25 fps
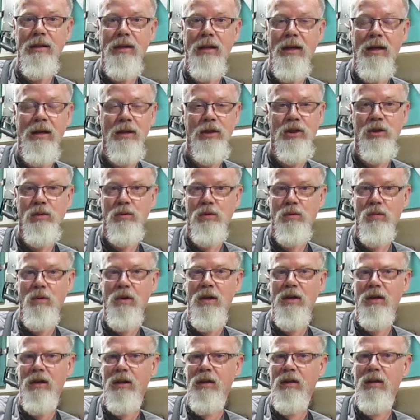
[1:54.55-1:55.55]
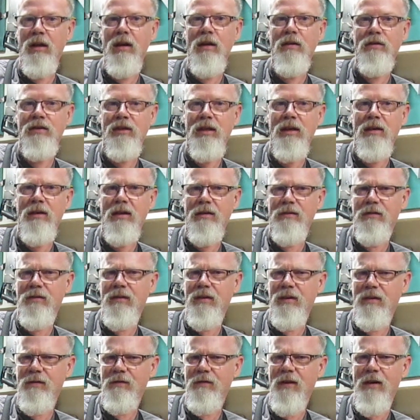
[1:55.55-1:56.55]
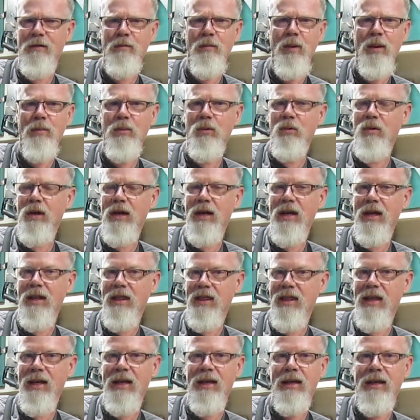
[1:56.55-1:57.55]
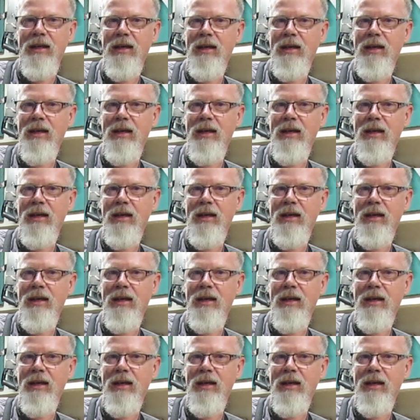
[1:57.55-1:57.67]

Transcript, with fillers: Uh, she was wearing gloves. I, if I remember right, I think.